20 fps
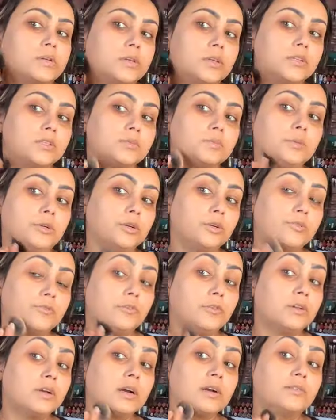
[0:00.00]
It's
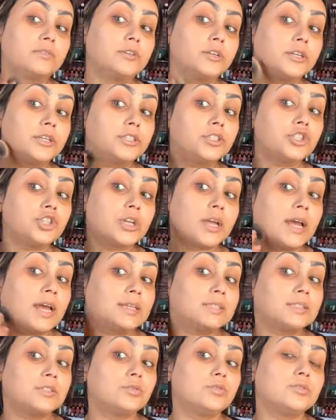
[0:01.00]
beautiful coverage.
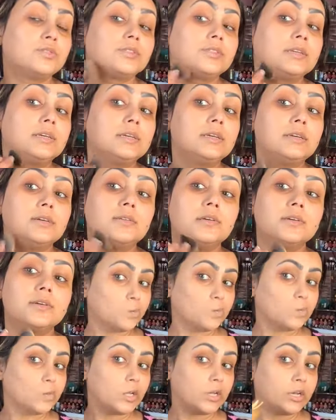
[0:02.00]
As you see,
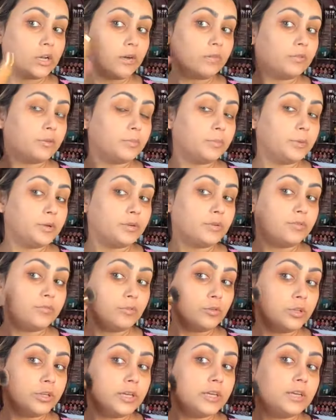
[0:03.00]
it covered
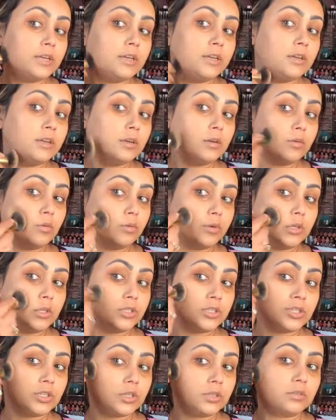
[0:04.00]
beautifully,
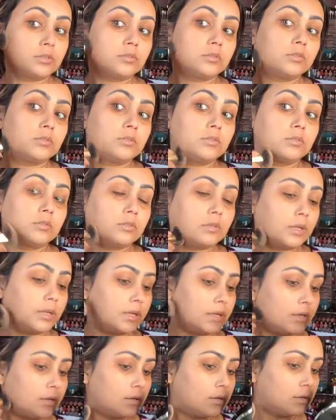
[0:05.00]
which
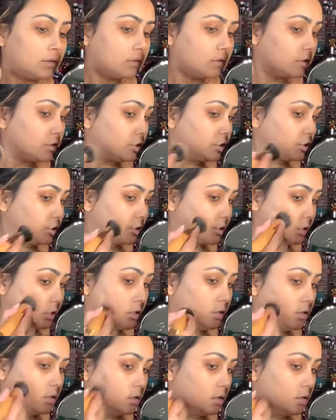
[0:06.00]
like should.